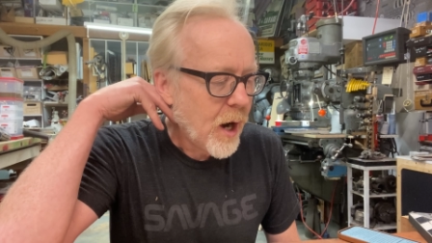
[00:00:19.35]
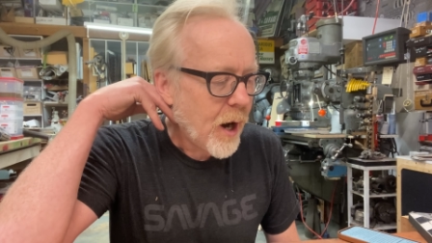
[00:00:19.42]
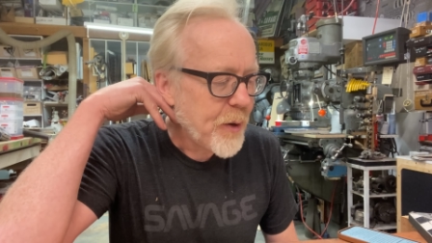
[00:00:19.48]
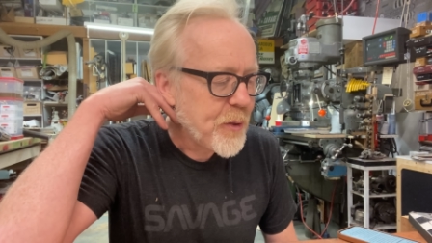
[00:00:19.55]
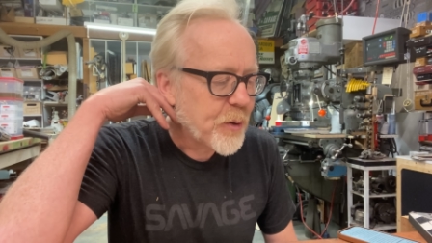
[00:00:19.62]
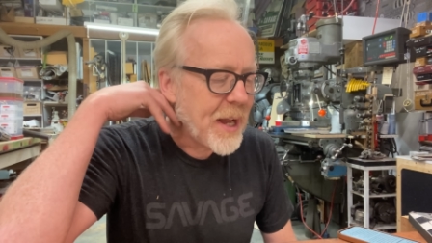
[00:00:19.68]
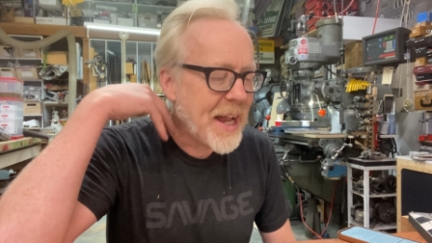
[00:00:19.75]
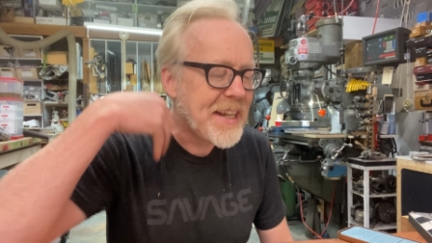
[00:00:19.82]

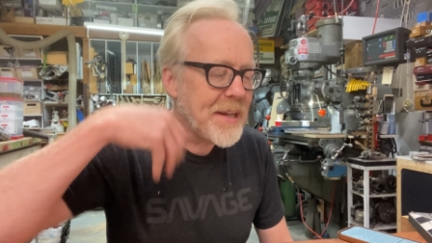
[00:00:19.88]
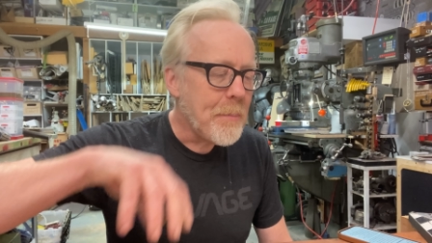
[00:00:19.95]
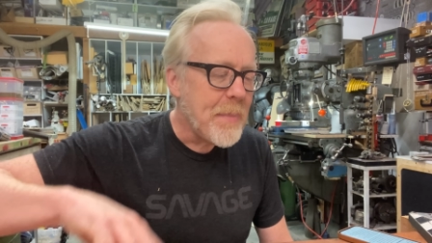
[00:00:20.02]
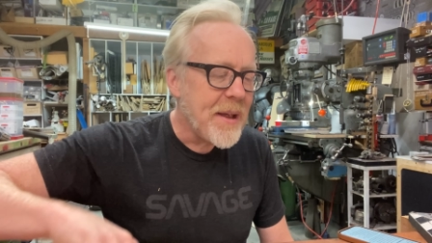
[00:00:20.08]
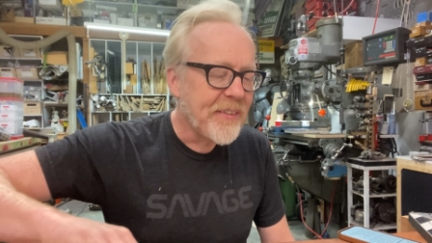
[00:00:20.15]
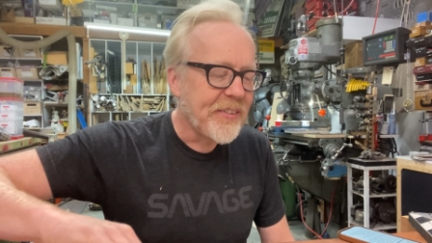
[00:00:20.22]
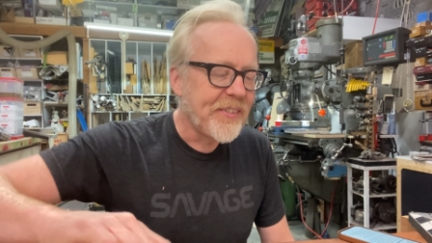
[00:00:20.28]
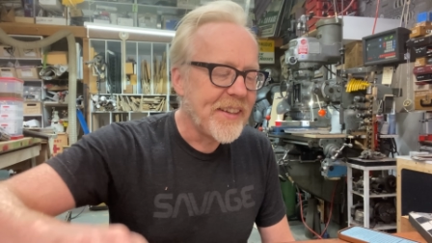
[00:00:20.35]
Are there any
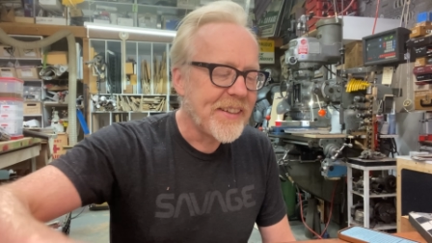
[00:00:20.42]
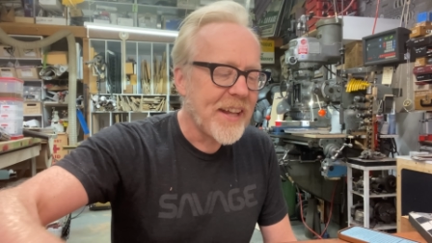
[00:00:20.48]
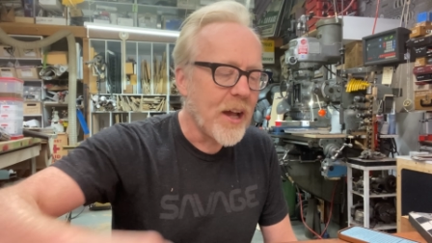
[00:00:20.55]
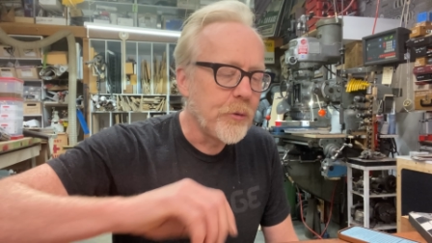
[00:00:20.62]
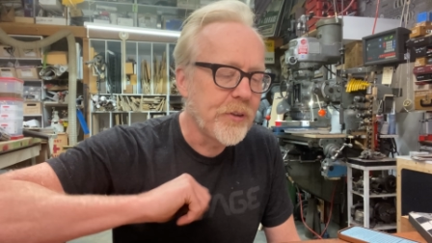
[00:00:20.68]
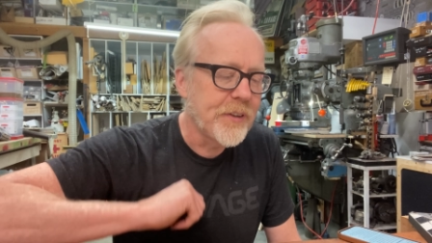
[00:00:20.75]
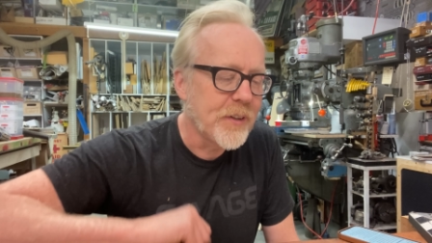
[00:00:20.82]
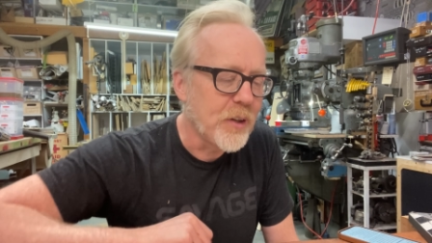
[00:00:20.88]
myths that
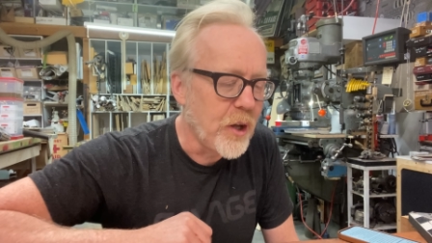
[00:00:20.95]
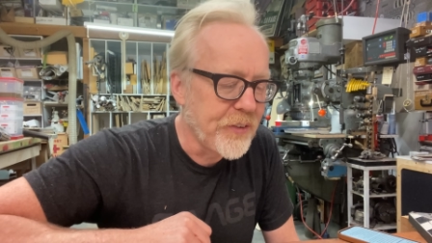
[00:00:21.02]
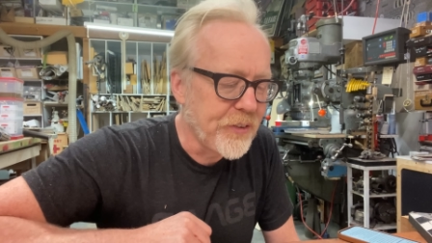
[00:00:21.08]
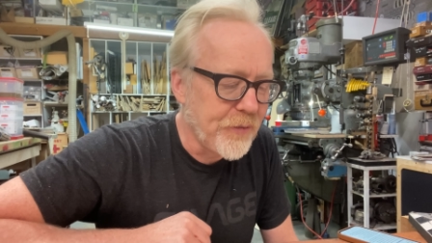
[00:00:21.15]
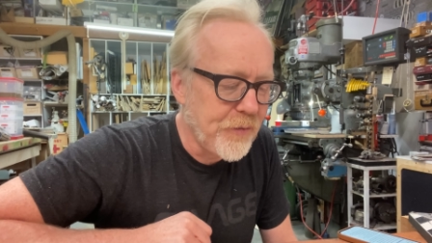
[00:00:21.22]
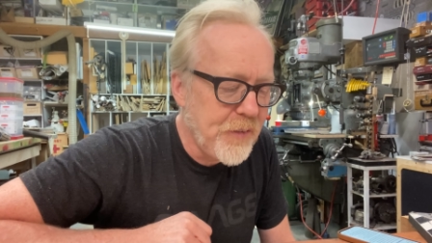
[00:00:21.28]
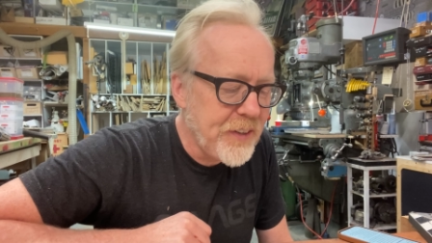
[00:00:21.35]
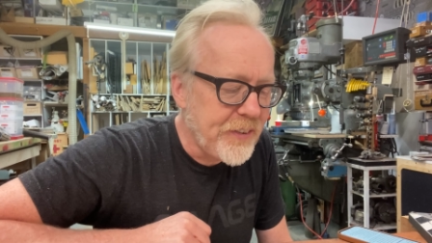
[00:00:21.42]
countered the laws
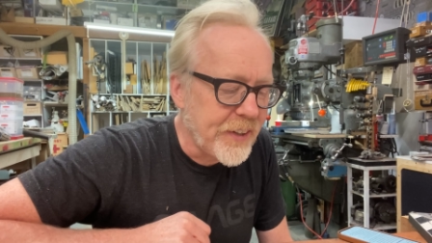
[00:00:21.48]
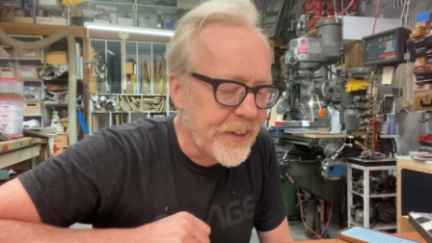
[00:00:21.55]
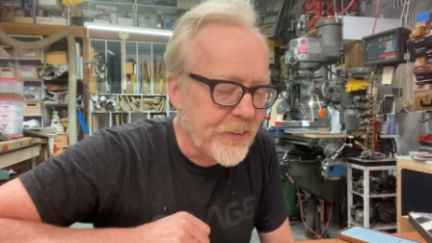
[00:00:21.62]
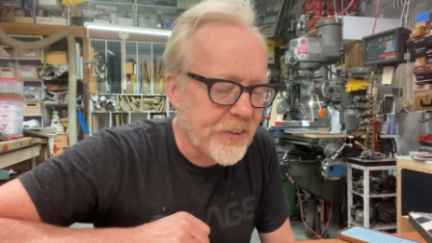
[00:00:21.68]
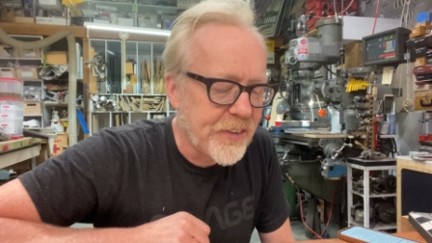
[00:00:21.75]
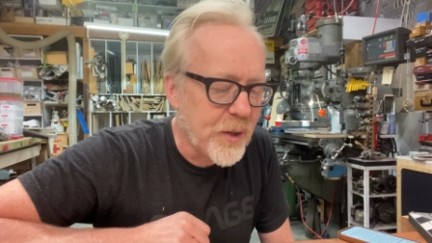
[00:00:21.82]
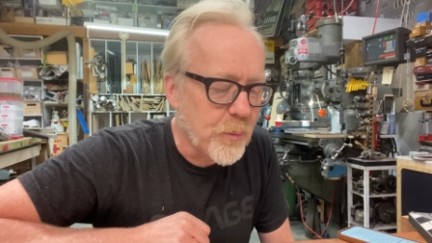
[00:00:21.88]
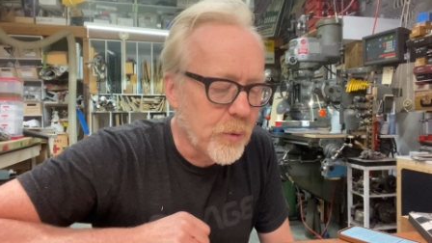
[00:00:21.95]
of
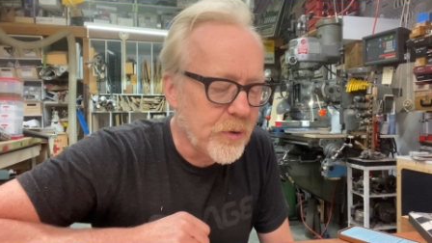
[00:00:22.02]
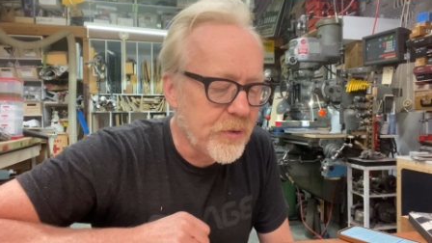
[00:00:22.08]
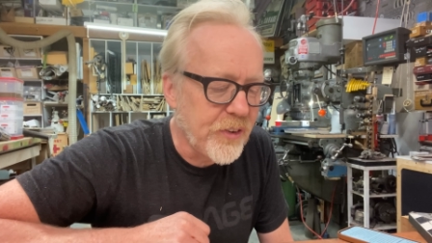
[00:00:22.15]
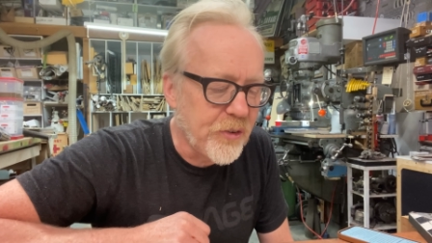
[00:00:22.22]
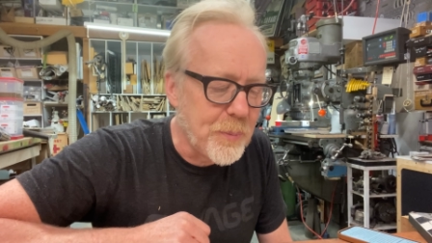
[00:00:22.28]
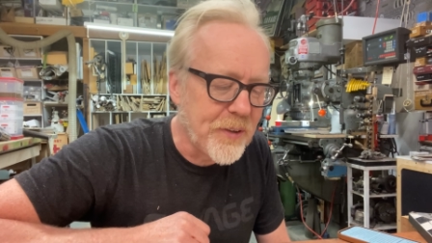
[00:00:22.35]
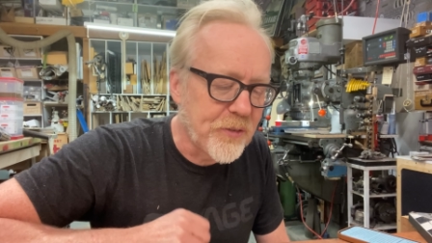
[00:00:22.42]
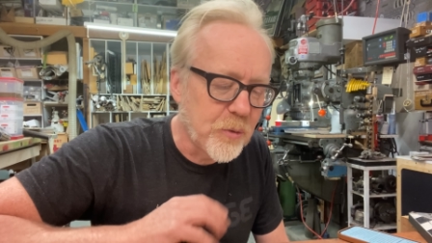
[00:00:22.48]
physics that were
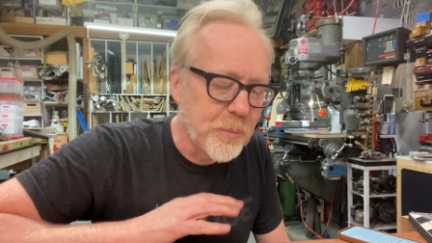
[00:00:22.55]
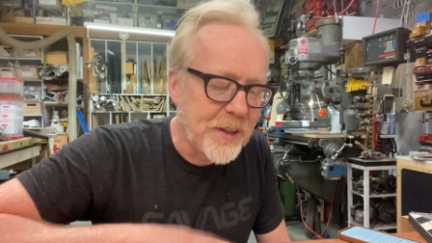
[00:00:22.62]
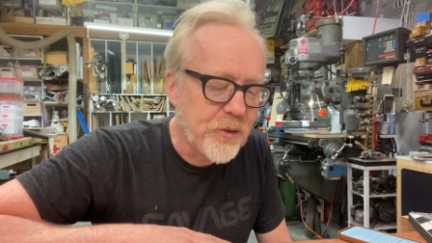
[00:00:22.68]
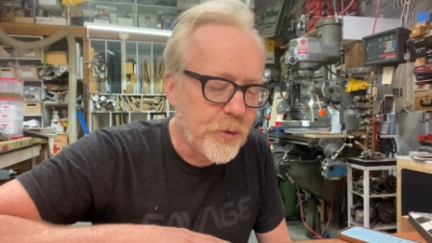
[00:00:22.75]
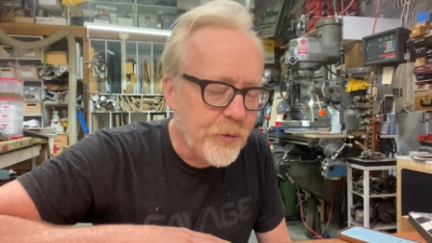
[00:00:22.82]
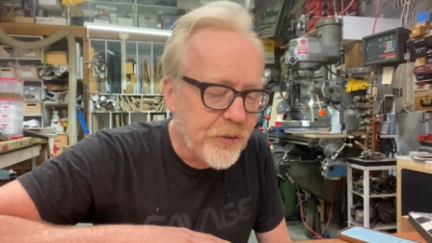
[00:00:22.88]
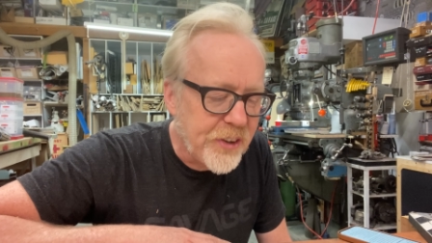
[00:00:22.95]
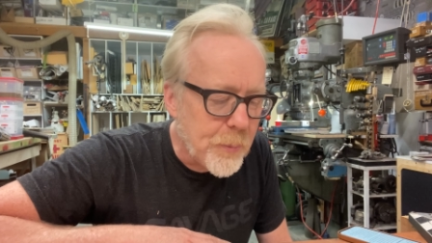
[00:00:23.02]
dismissed for being
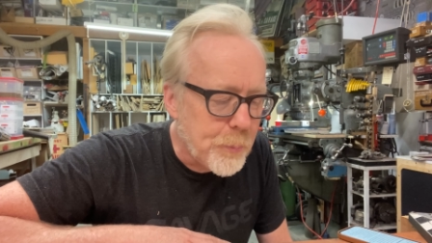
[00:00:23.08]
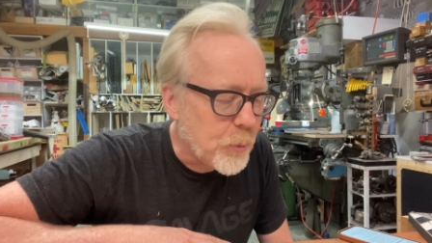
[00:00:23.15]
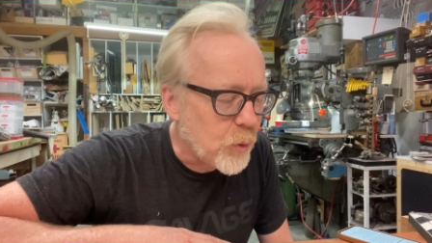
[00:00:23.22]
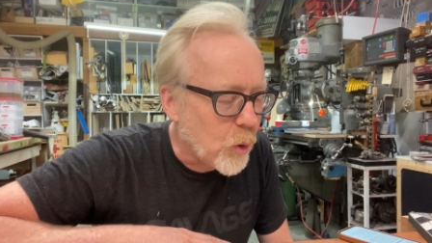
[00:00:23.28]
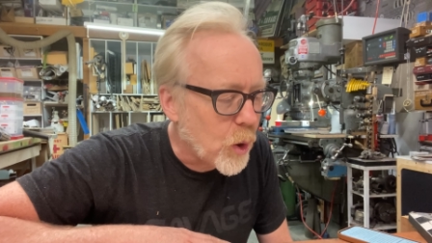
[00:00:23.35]
too simple,